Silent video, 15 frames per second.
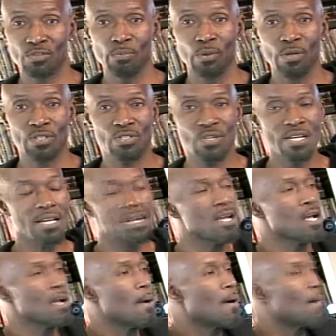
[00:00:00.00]
It'll be difficult.
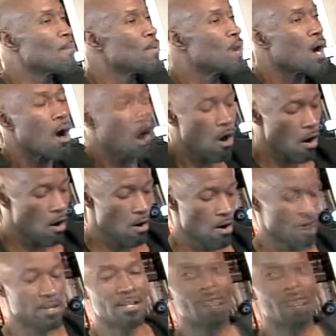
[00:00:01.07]
He was unique.